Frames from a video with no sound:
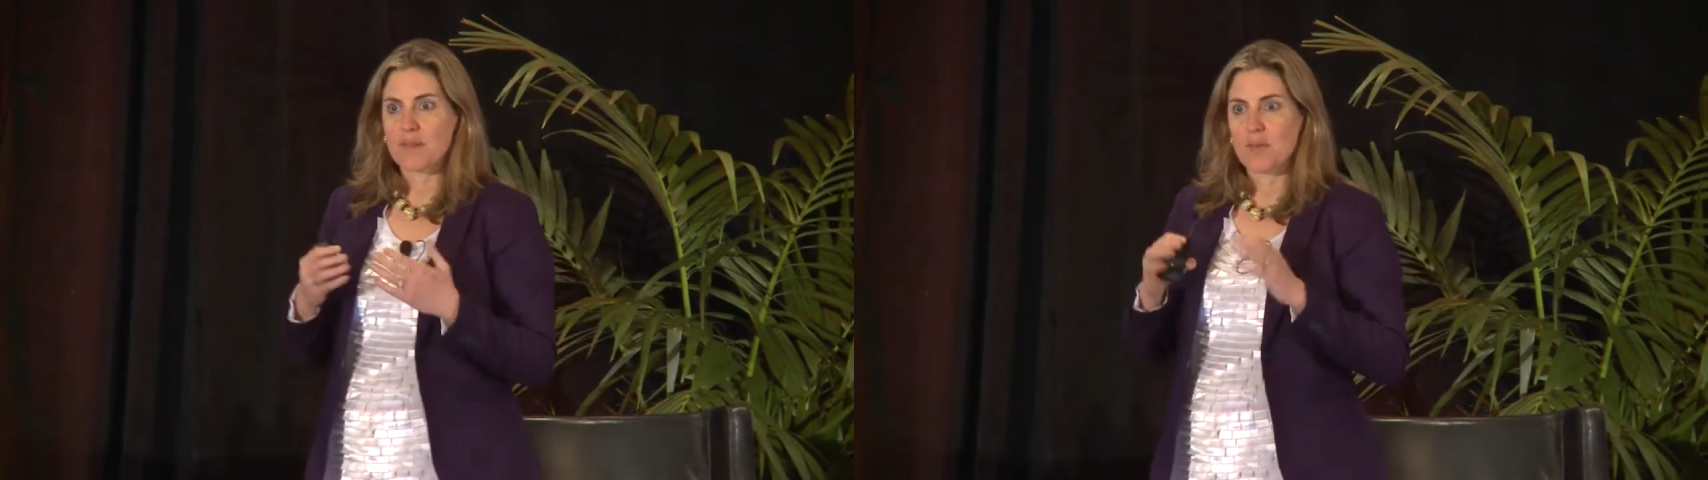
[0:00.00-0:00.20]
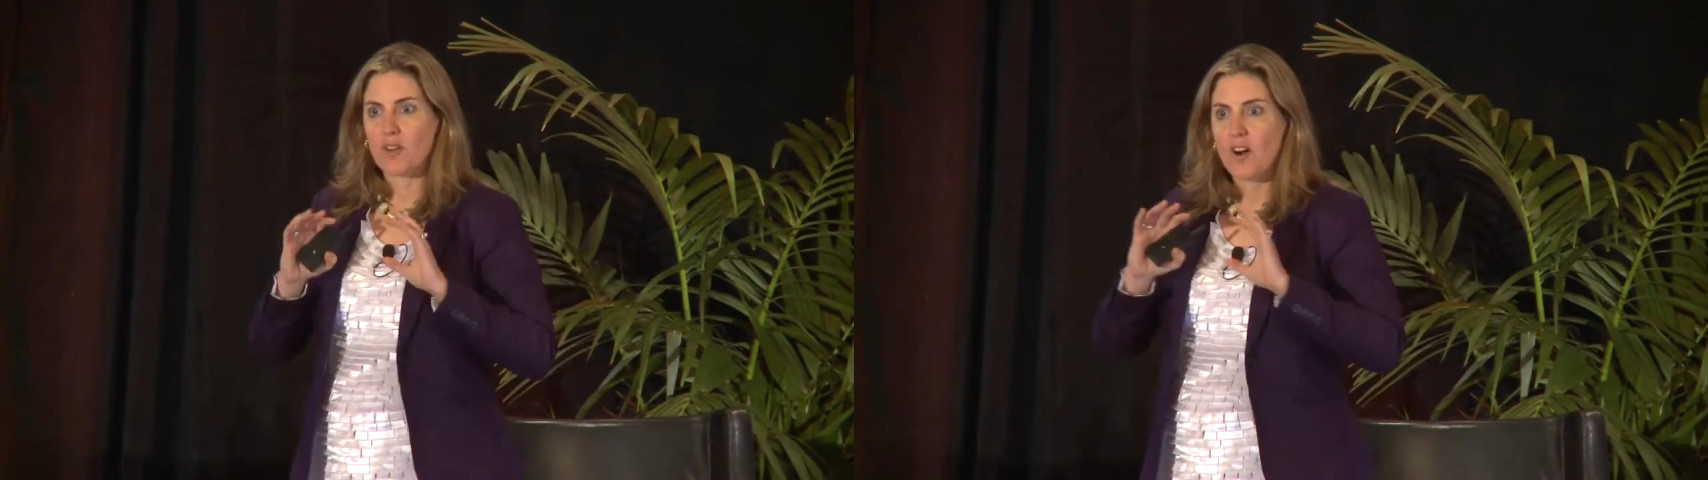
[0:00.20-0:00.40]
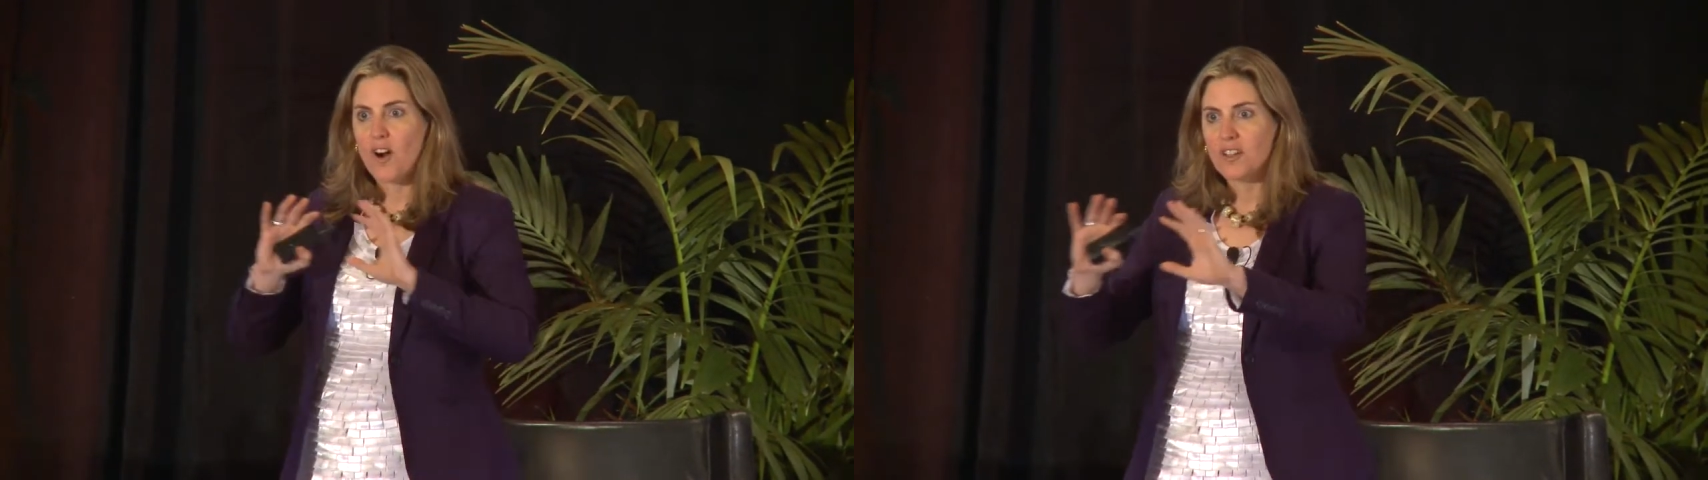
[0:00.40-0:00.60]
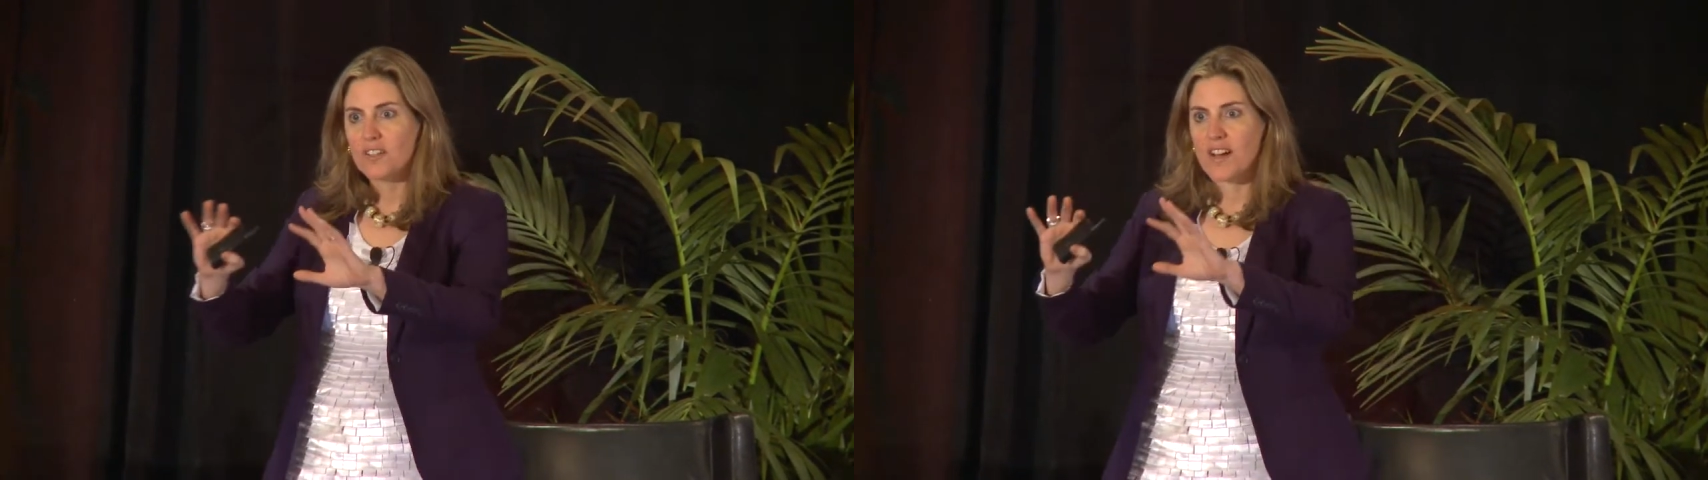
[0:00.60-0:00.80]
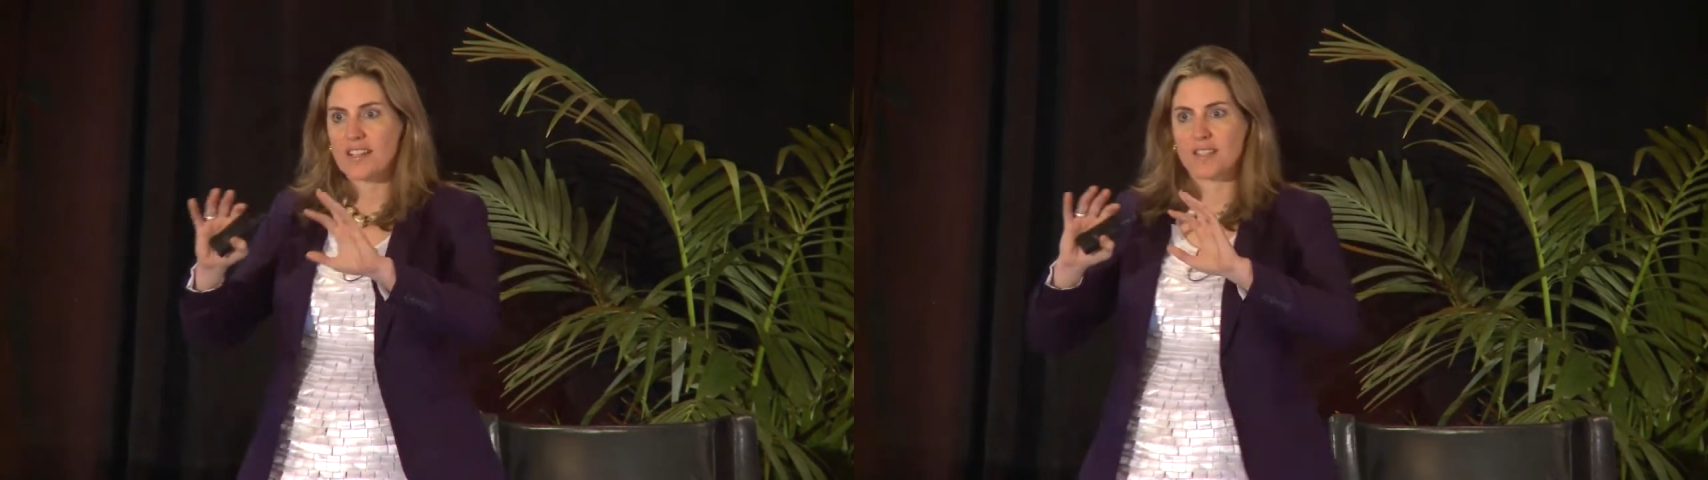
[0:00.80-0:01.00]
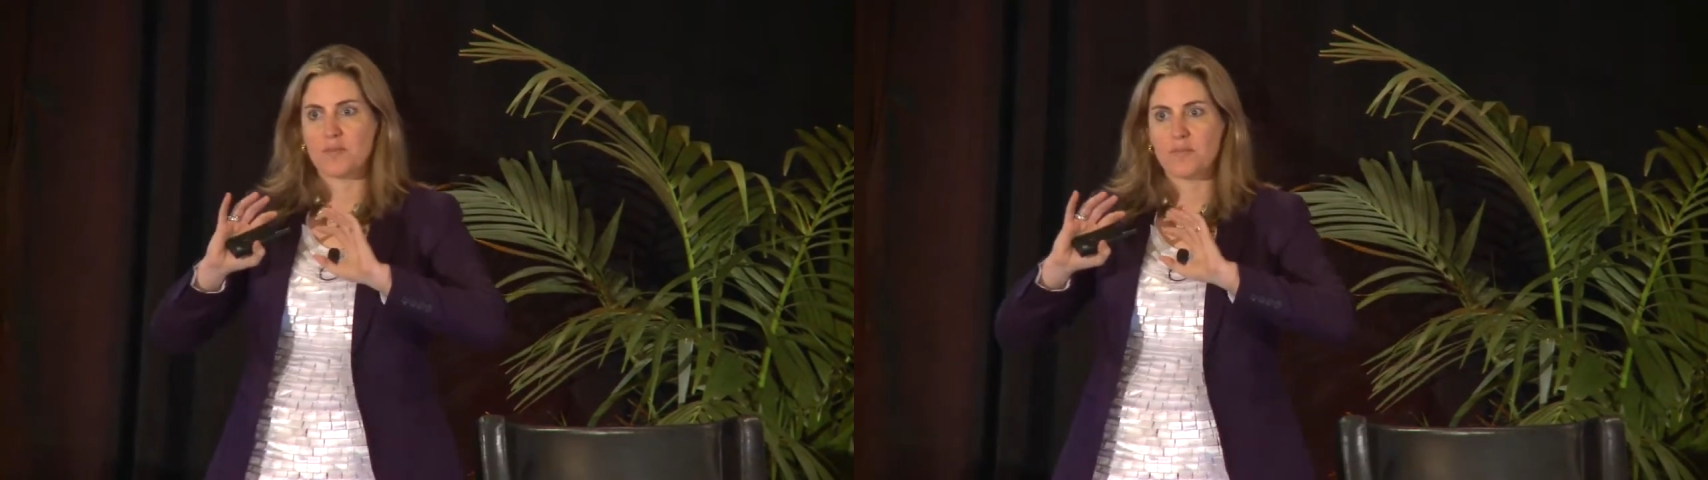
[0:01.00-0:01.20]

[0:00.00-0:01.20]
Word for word: about all of us are